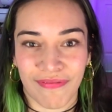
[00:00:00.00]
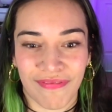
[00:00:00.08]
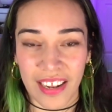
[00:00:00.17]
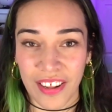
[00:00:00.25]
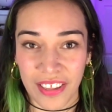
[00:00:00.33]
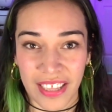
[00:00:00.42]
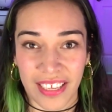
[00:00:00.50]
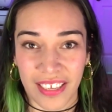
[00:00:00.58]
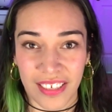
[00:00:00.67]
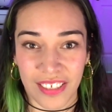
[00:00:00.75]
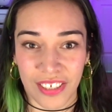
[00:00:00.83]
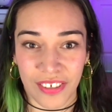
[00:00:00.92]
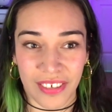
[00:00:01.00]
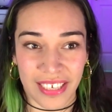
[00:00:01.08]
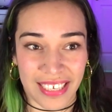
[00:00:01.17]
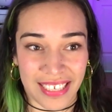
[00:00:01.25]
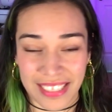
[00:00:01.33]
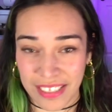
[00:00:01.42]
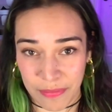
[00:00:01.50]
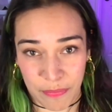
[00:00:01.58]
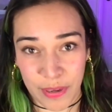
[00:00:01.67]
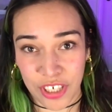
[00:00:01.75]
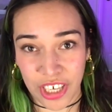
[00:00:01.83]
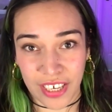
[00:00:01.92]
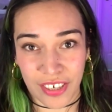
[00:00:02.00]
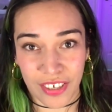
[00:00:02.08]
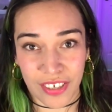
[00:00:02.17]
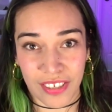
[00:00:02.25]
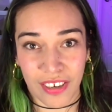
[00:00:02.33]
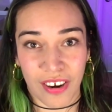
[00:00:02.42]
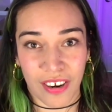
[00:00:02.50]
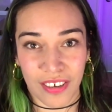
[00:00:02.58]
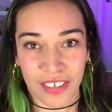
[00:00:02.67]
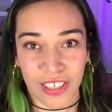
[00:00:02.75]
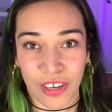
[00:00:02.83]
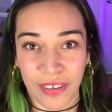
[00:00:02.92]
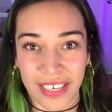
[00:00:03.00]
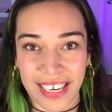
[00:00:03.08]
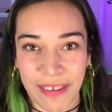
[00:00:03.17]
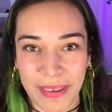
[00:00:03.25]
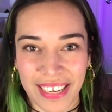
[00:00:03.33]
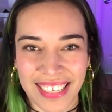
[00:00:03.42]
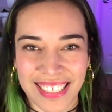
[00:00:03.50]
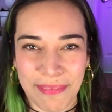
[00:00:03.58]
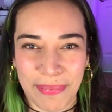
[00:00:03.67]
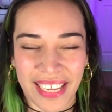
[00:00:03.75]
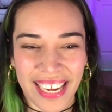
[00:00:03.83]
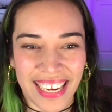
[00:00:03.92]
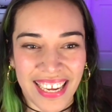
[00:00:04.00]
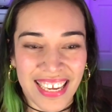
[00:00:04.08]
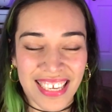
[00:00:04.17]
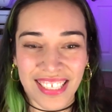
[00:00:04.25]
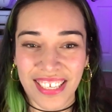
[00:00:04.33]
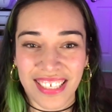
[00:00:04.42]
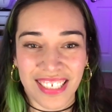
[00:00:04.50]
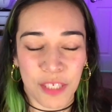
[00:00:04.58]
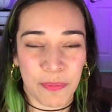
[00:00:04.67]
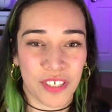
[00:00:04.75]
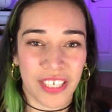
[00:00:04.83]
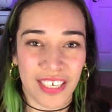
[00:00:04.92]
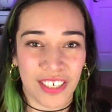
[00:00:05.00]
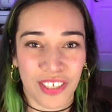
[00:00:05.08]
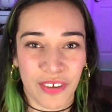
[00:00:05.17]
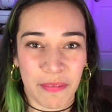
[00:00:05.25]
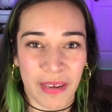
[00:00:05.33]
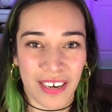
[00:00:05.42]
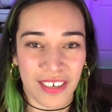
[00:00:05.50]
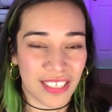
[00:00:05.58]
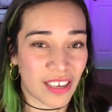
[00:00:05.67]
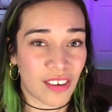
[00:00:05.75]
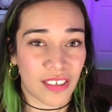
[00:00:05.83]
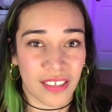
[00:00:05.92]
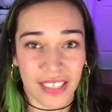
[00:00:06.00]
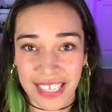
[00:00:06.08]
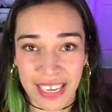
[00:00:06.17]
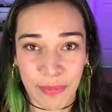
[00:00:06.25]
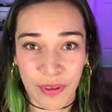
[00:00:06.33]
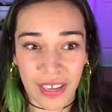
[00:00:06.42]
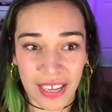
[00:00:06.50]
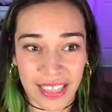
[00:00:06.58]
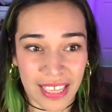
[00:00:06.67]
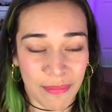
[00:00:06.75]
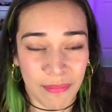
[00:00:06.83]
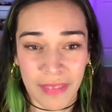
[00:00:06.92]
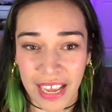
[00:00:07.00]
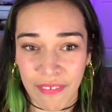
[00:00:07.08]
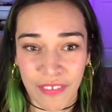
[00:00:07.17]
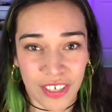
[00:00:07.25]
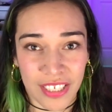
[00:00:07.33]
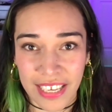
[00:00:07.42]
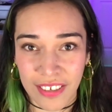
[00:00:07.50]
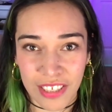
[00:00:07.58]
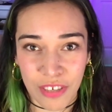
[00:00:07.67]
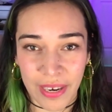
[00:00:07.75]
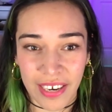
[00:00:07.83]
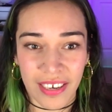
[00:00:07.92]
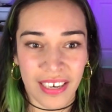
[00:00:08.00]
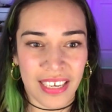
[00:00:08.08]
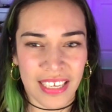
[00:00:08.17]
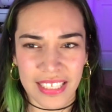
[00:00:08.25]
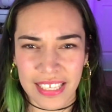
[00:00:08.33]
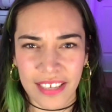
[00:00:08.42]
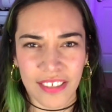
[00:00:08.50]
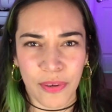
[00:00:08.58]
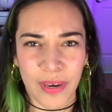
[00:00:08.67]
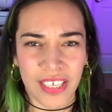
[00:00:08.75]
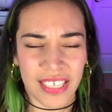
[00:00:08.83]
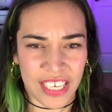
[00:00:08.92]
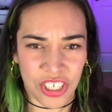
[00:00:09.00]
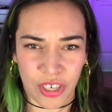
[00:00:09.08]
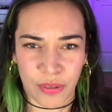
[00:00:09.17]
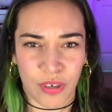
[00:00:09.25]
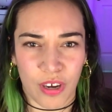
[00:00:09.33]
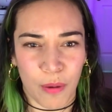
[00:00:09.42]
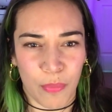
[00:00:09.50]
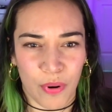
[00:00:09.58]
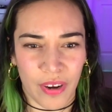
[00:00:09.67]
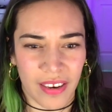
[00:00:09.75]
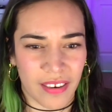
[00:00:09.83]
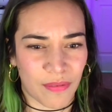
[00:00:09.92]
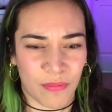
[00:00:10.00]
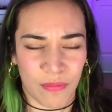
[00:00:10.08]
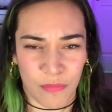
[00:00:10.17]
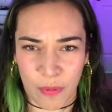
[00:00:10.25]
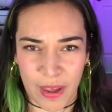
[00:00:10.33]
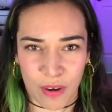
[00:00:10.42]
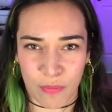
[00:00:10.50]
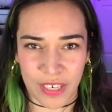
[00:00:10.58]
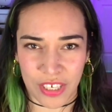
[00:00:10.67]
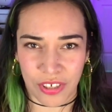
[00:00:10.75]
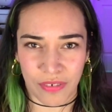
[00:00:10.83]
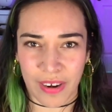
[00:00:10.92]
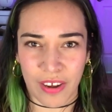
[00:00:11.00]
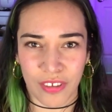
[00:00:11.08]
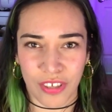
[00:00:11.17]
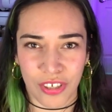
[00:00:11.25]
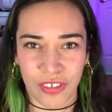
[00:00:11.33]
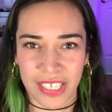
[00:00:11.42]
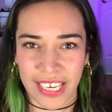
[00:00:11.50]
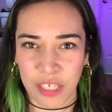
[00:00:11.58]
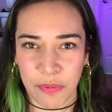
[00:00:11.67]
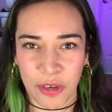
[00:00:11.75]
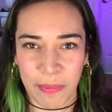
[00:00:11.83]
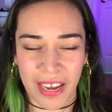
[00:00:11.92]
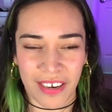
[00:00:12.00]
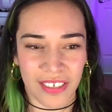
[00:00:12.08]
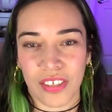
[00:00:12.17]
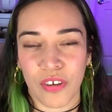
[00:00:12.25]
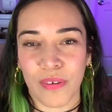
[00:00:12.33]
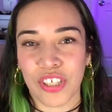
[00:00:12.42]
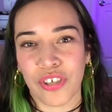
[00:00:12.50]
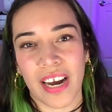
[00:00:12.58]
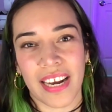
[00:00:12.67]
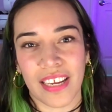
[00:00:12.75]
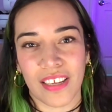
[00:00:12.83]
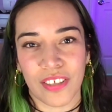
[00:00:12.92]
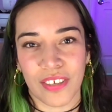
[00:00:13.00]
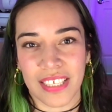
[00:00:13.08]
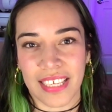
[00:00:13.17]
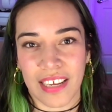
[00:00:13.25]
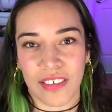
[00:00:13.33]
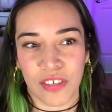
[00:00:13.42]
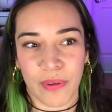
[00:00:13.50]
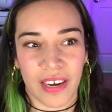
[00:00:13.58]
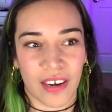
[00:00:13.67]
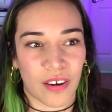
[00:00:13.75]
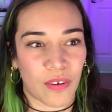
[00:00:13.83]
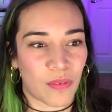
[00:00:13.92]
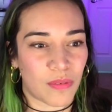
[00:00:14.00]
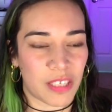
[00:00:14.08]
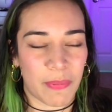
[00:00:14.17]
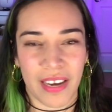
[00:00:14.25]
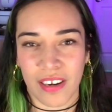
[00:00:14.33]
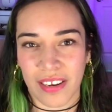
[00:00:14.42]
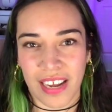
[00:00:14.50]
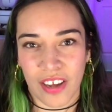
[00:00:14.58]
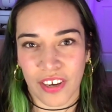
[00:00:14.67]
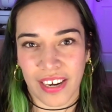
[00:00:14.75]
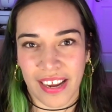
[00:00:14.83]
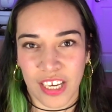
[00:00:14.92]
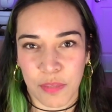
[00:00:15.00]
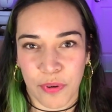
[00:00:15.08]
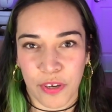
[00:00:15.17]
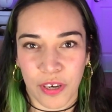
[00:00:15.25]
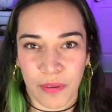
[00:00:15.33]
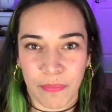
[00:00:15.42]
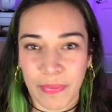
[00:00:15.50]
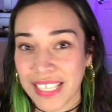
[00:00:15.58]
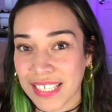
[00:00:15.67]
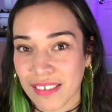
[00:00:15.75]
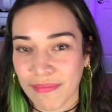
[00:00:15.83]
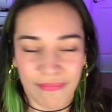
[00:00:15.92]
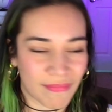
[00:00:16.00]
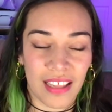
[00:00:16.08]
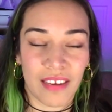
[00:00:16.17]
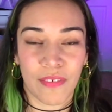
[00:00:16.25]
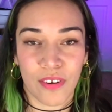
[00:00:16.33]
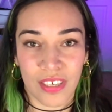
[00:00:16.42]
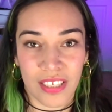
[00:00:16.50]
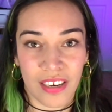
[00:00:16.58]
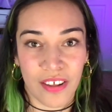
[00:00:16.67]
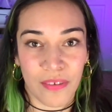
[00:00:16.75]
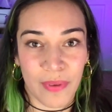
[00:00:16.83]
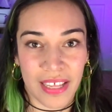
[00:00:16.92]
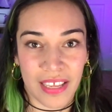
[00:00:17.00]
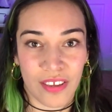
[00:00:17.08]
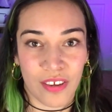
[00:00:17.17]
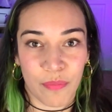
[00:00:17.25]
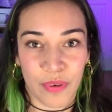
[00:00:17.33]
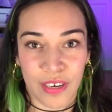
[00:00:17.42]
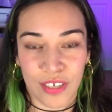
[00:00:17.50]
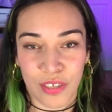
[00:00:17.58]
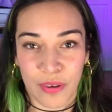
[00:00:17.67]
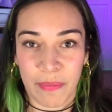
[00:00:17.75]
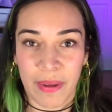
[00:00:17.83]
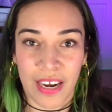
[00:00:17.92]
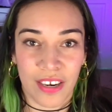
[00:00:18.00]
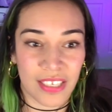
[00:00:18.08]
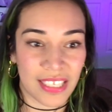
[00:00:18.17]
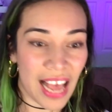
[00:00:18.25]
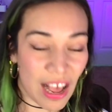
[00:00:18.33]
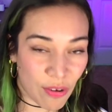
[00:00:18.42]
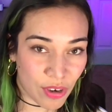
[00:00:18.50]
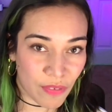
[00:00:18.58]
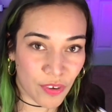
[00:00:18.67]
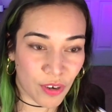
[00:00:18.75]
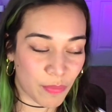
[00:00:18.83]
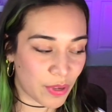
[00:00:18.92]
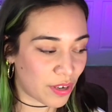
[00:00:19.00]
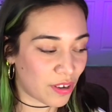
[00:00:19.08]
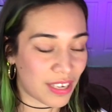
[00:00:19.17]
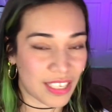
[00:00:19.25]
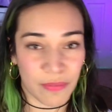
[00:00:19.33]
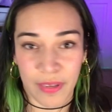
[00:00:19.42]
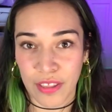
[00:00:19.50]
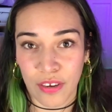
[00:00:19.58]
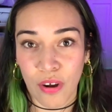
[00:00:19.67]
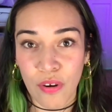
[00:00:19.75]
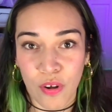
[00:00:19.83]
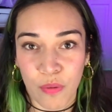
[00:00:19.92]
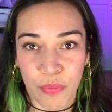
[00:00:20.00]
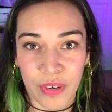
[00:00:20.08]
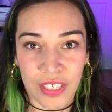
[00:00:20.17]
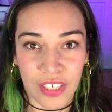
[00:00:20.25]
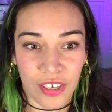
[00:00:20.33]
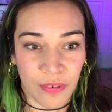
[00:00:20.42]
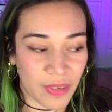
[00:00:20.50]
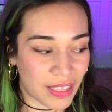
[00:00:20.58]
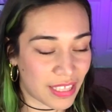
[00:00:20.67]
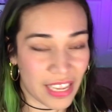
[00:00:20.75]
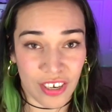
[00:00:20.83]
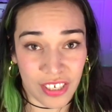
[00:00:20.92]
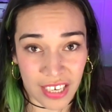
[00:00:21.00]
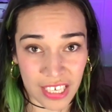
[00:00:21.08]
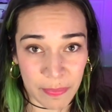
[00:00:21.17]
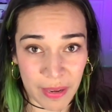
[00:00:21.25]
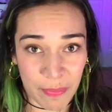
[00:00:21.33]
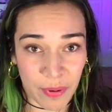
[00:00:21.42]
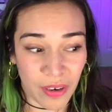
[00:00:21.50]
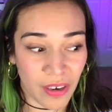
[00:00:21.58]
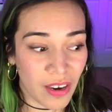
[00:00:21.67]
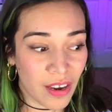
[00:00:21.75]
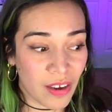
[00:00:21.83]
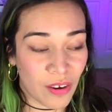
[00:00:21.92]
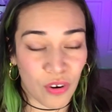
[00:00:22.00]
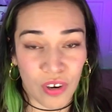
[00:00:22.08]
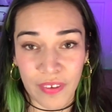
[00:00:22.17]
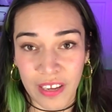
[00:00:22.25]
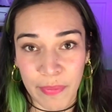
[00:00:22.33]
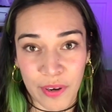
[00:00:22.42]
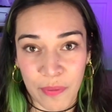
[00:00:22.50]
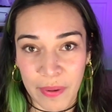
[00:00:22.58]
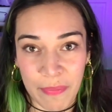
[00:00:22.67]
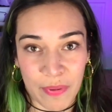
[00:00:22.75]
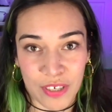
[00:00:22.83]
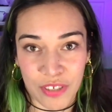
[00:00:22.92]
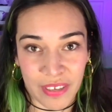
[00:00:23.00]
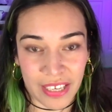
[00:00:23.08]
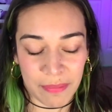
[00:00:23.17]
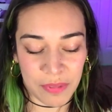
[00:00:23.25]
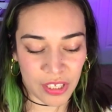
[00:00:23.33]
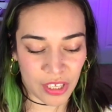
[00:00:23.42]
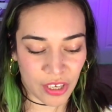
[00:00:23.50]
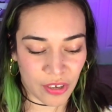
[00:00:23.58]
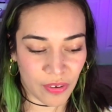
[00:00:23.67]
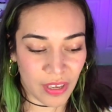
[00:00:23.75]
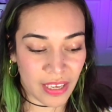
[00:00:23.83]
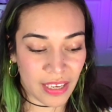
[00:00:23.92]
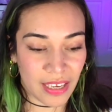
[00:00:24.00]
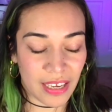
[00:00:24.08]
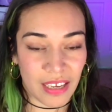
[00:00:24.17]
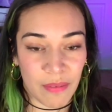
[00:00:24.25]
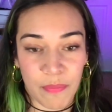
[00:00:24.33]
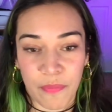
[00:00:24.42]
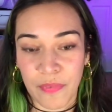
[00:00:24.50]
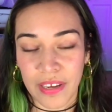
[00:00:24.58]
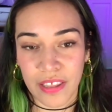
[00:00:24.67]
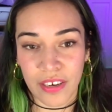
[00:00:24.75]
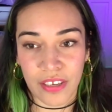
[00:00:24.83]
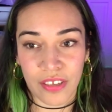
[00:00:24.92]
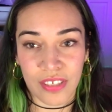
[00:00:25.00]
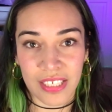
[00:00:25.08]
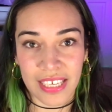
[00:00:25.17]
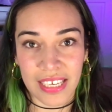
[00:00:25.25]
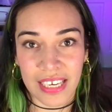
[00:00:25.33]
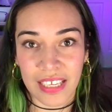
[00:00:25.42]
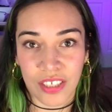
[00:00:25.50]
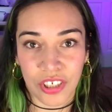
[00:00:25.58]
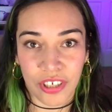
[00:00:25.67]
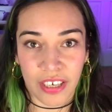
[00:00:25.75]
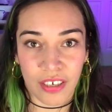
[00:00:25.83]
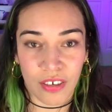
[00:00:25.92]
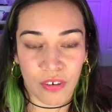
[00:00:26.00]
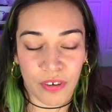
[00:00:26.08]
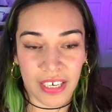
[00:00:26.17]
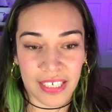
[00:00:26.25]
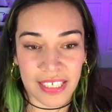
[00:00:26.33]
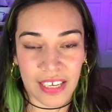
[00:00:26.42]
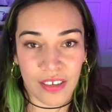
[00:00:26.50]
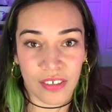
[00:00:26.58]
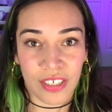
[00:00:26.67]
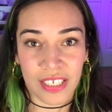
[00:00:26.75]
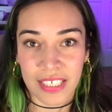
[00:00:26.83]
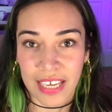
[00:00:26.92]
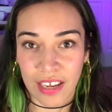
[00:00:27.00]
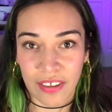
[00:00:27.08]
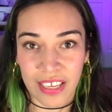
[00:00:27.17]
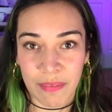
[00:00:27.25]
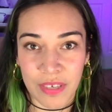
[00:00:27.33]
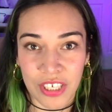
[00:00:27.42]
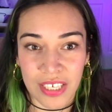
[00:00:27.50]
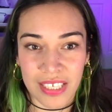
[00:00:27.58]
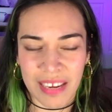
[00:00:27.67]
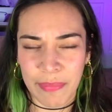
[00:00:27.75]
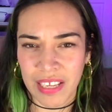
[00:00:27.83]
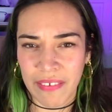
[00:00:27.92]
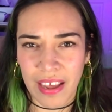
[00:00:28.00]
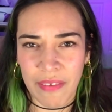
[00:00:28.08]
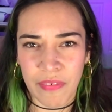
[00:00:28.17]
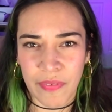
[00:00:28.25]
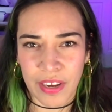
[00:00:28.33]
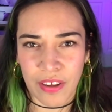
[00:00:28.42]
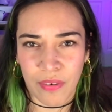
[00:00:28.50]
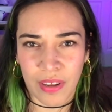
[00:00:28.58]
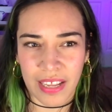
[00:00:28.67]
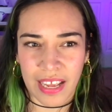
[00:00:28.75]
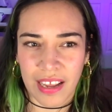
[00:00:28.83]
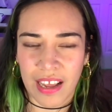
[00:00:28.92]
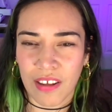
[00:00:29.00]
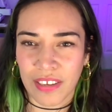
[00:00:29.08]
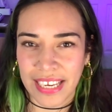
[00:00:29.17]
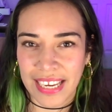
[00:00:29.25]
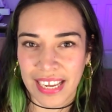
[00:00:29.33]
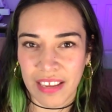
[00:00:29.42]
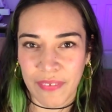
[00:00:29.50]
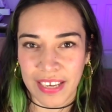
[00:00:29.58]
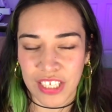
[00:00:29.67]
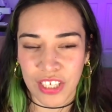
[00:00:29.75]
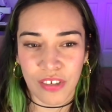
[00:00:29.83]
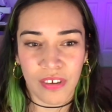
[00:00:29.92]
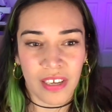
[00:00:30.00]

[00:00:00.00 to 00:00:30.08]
Another thing you could do is projectors are slowly coming into play, so you can just project your sewing patterns down onto the table, cut them, have your scale square. Scale squares in general are important no matter which route you choose to export your patterns, so always try to include a scale square depending on how you're going to export your pieces. And of course, another way that you can bring your sewing patterns out of your computer is with your own home printer with letter size paper, or if you had bigger paper, it's really up to you. Either using Illustrator or Excel, you can tile the images. I believe I have a video on that. I'll link it if I do.